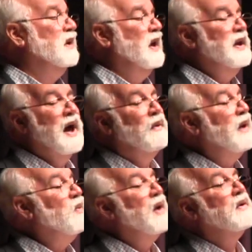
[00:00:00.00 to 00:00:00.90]
And now
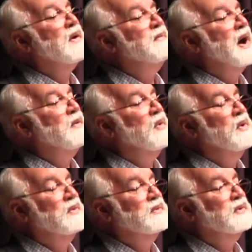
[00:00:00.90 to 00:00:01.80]
I welcome my
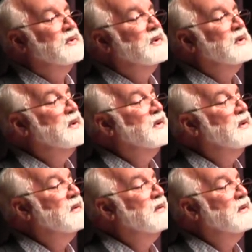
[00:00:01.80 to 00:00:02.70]
wounds.
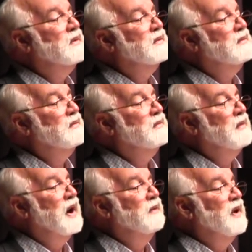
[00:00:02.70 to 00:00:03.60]

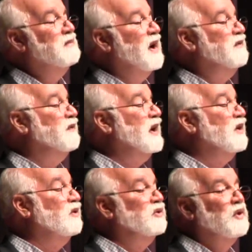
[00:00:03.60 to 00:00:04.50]
I run my
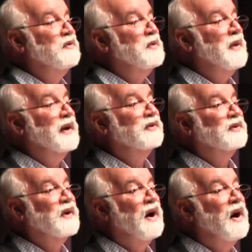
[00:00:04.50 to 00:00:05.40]
fingers over my
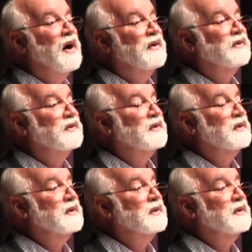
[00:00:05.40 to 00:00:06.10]
scars.